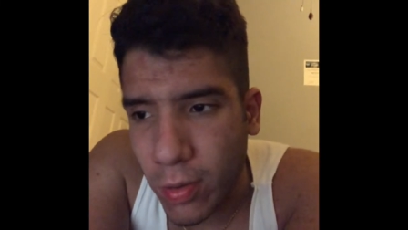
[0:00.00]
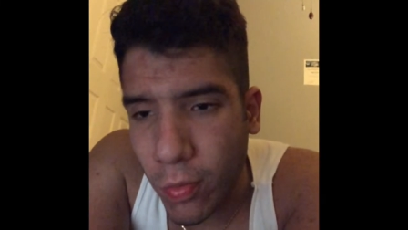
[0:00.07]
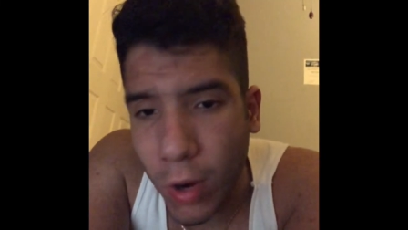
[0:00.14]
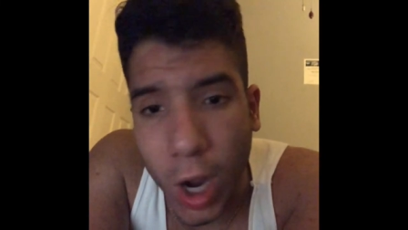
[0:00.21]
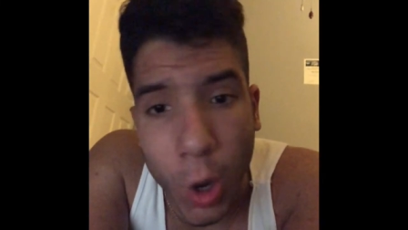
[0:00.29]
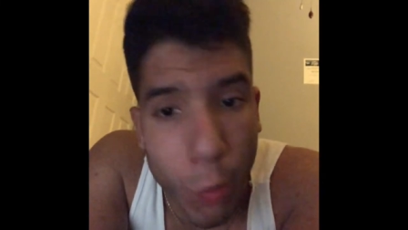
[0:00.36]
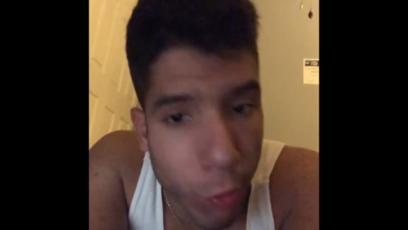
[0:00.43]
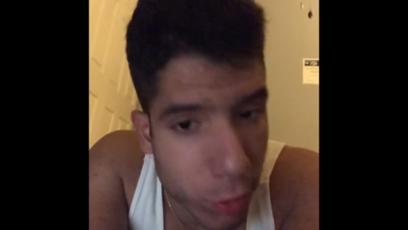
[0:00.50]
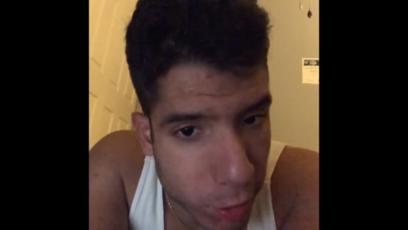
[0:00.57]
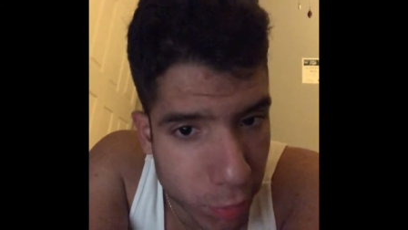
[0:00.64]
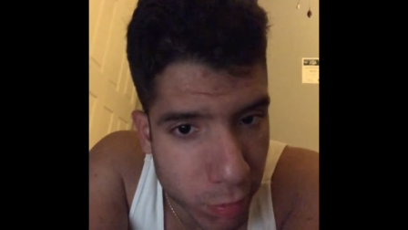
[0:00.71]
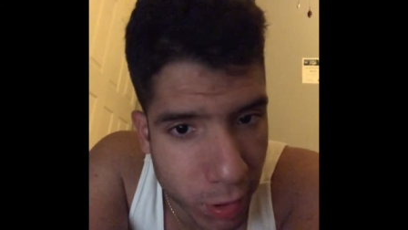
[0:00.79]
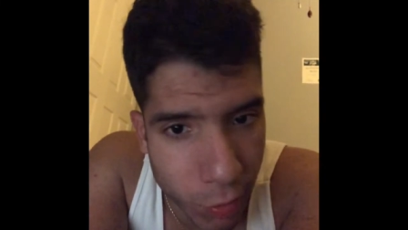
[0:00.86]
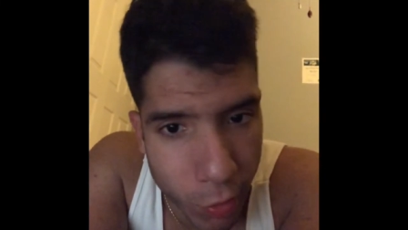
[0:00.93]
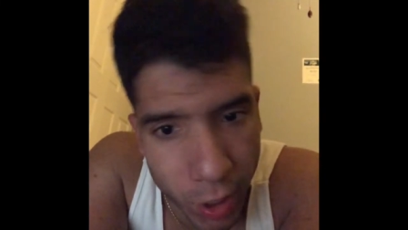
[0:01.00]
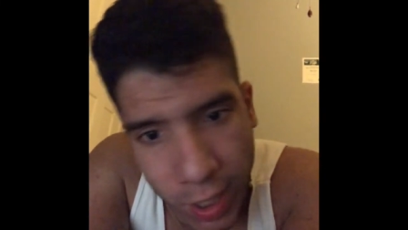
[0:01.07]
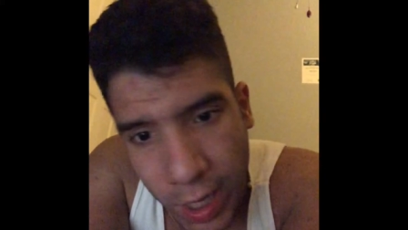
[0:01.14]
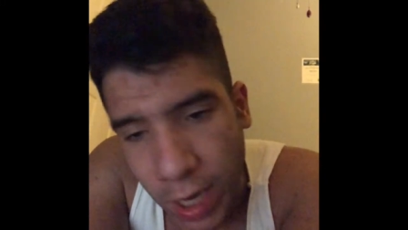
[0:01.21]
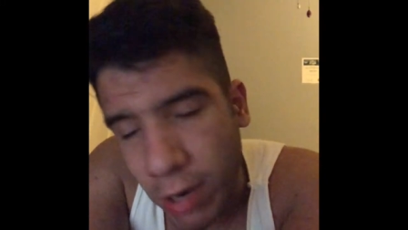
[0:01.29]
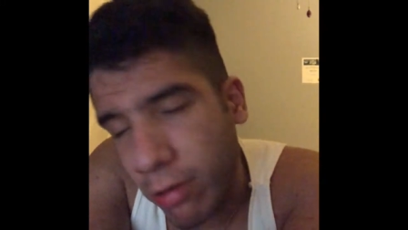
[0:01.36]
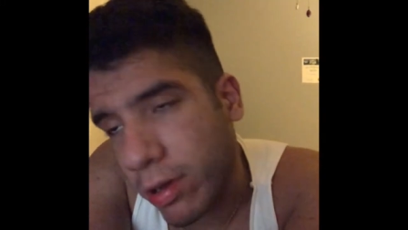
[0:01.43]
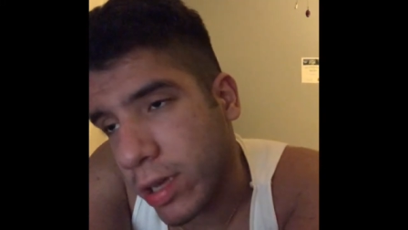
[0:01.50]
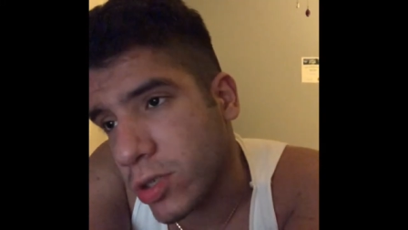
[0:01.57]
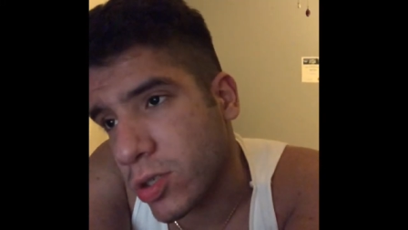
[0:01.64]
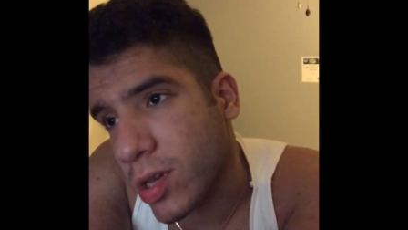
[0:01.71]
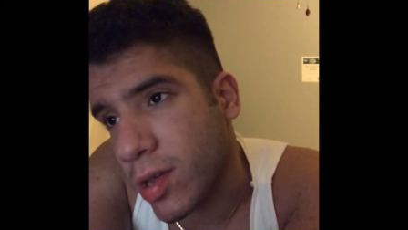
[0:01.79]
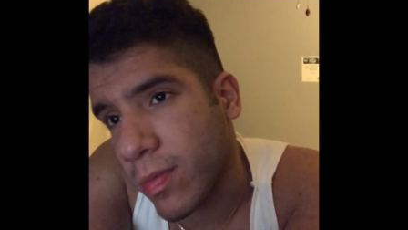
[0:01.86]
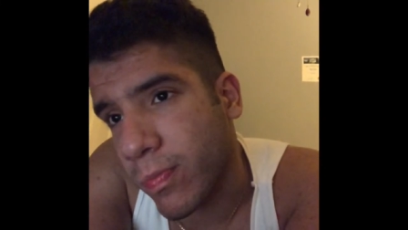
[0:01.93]
All we're losing right now is
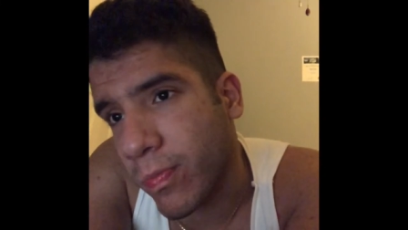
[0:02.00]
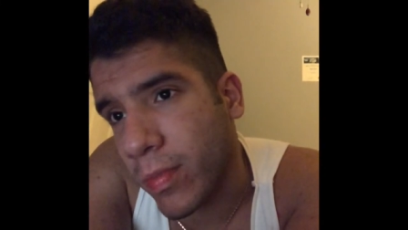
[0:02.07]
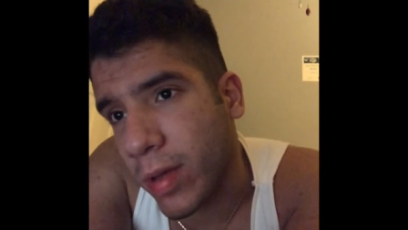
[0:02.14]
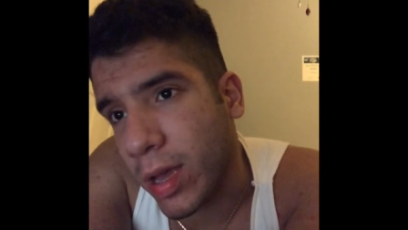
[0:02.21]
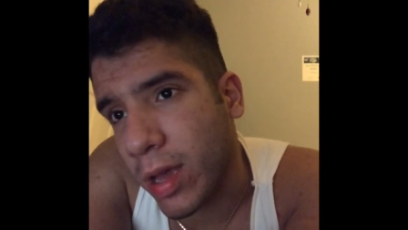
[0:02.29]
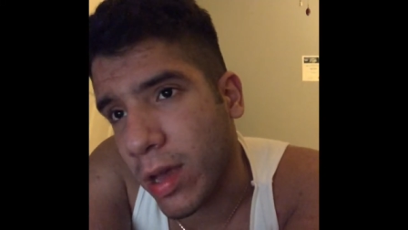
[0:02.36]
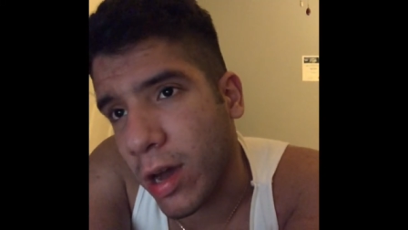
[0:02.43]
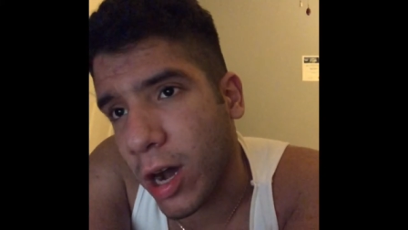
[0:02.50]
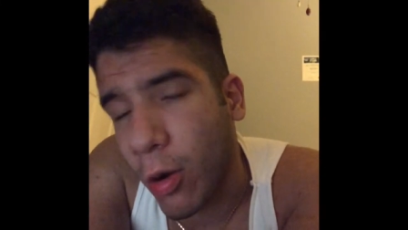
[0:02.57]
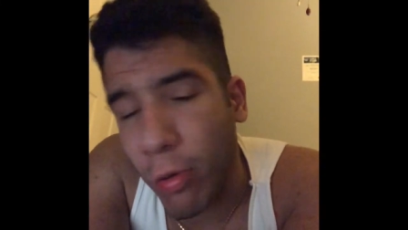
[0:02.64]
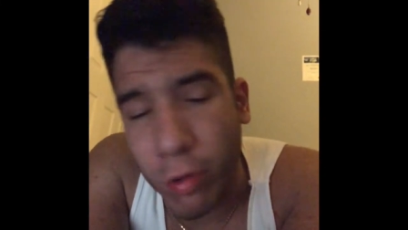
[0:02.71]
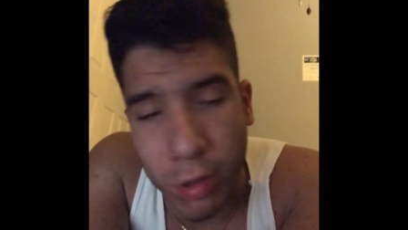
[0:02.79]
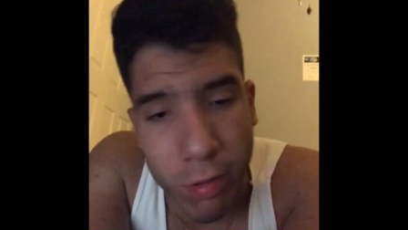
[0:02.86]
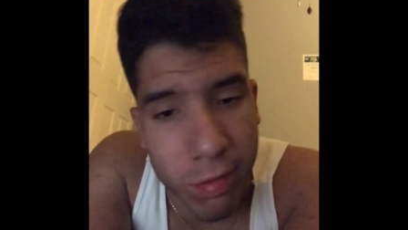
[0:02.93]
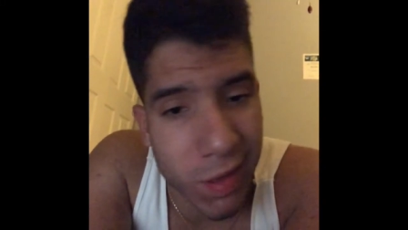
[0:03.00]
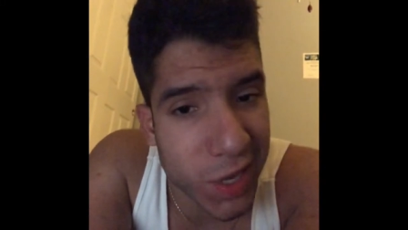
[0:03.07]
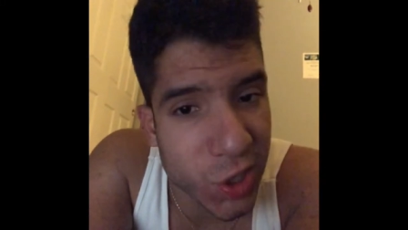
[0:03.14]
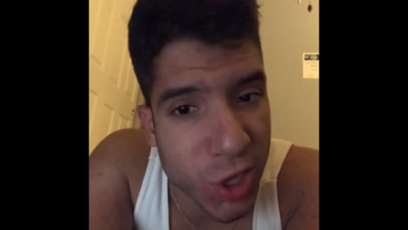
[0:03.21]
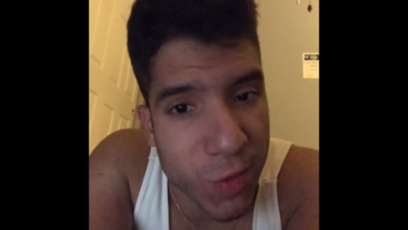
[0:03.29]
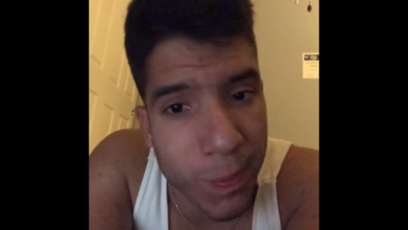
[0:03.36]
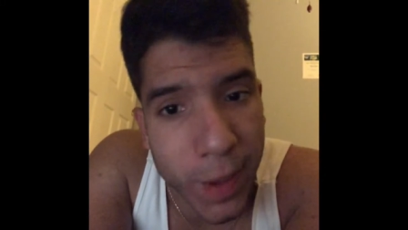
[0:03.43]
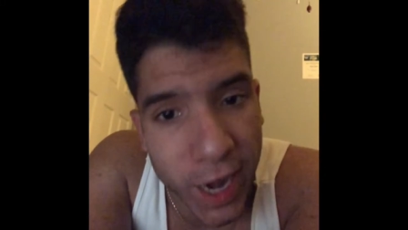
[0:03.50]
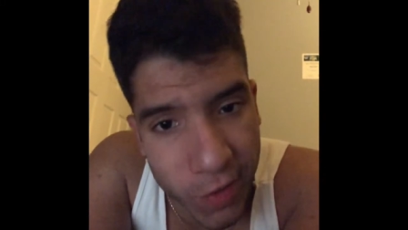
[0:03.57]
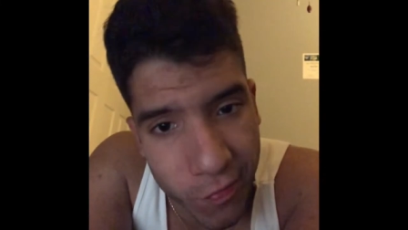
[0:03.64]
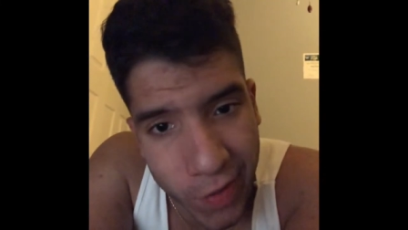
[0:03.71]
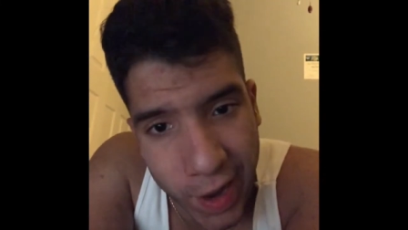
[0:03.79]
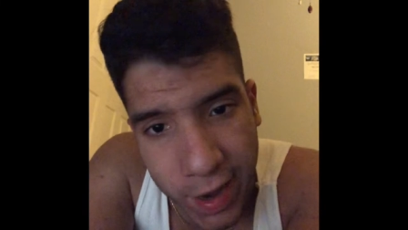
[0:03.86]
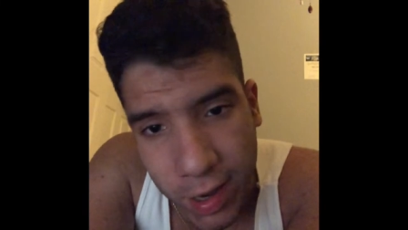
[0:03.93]
just body
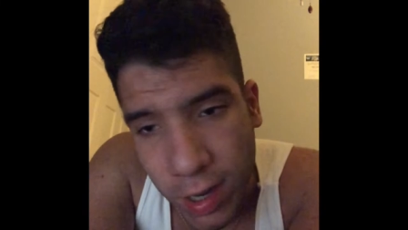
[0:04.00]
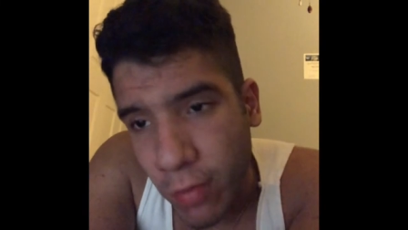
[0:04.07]
fat.